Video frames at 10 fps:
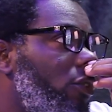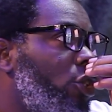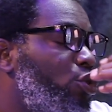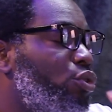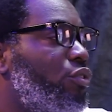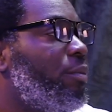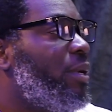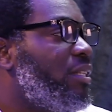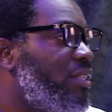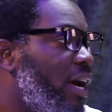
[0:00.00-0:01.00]
the truth
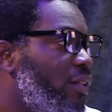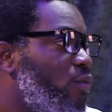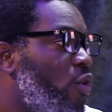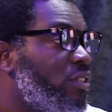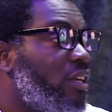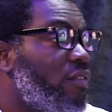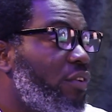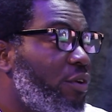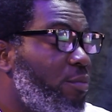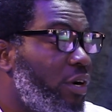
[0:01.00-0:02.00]
remains that once
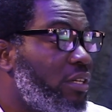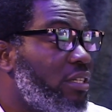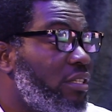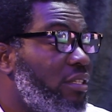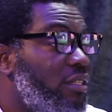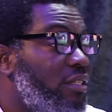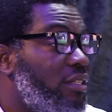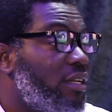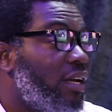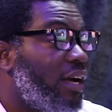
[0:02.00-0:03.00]
Kelvin De Bruyne
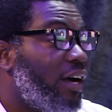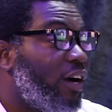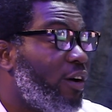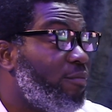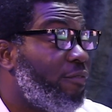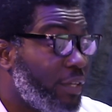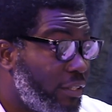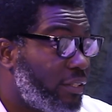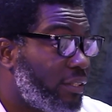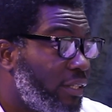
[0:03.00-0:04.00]
is
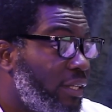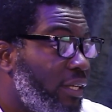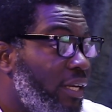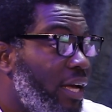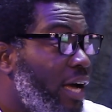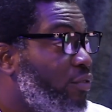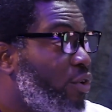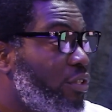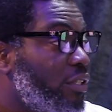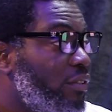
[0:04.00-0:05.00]
fit and
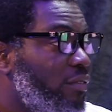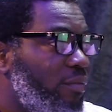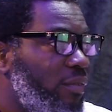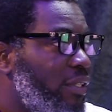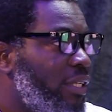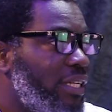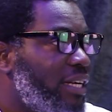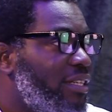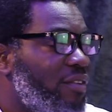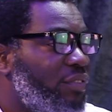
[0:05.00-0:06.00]
running,
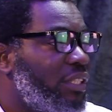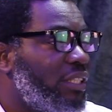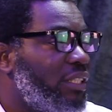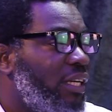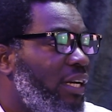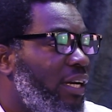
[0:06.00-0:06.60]
there is every